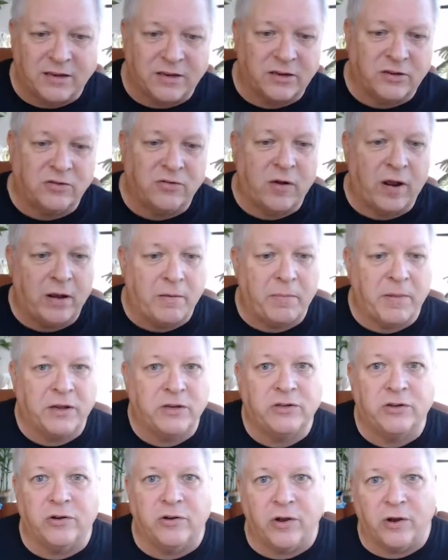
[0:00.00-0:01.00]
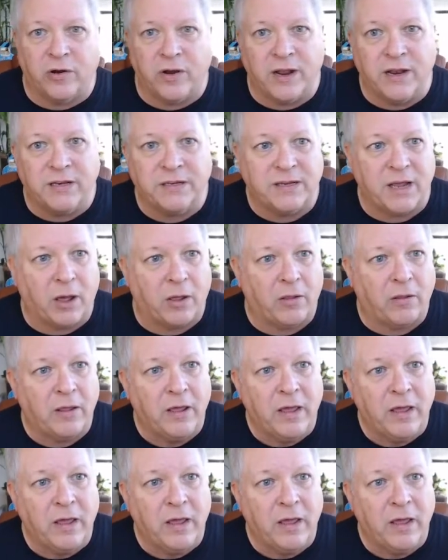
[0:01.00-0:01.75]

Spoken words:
to try to make sure your Intel